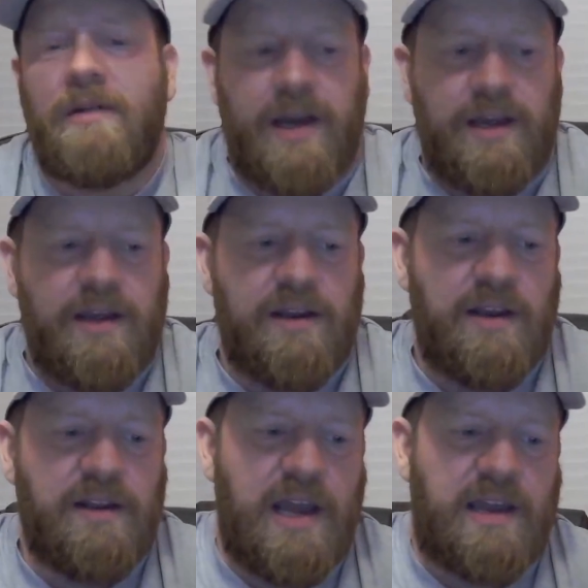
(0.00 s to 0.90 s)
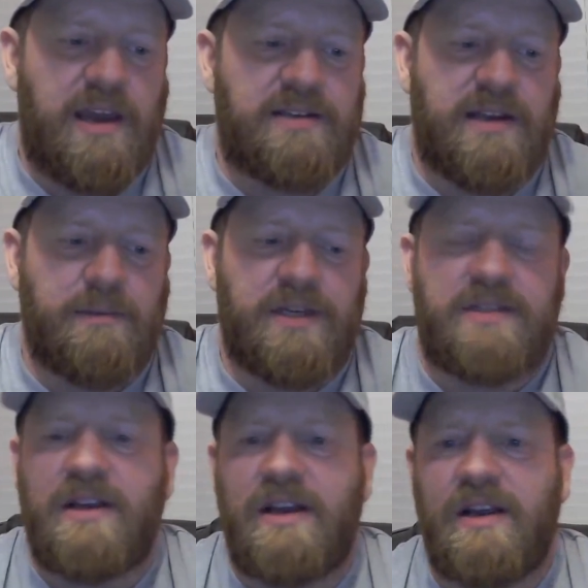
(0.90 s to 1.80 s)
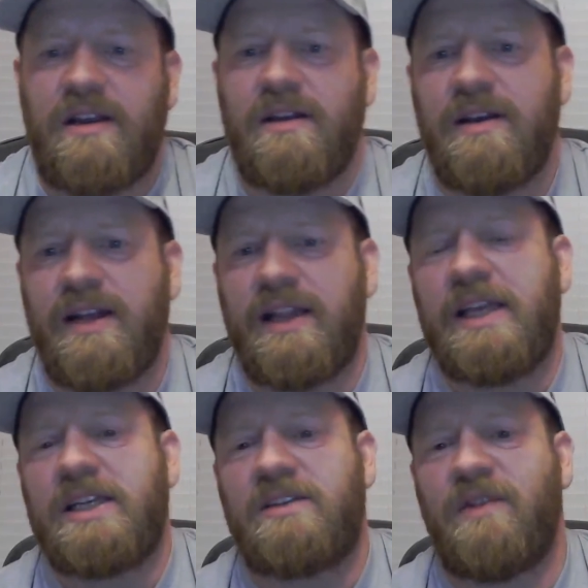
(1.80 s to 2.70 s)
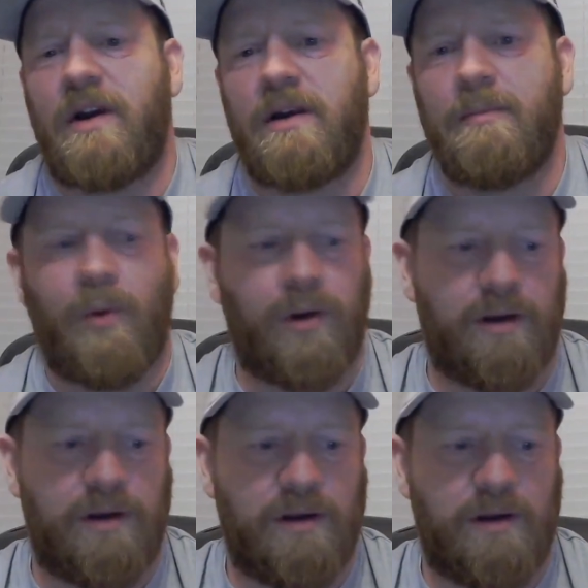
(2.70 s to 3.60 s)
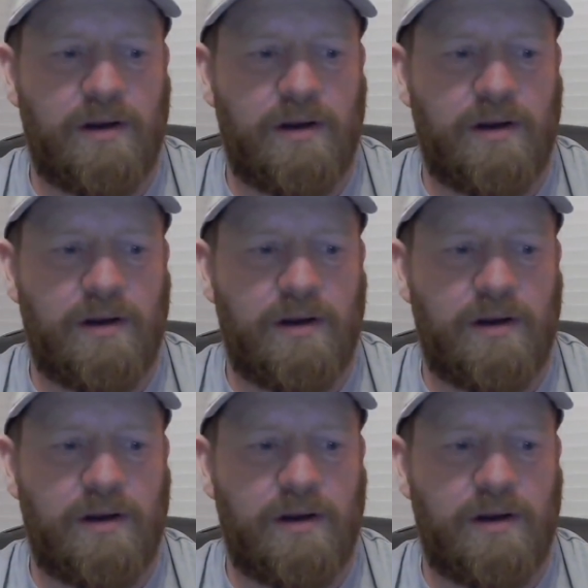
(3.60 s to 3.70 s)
okay, in that case, I'm going to say at least very important.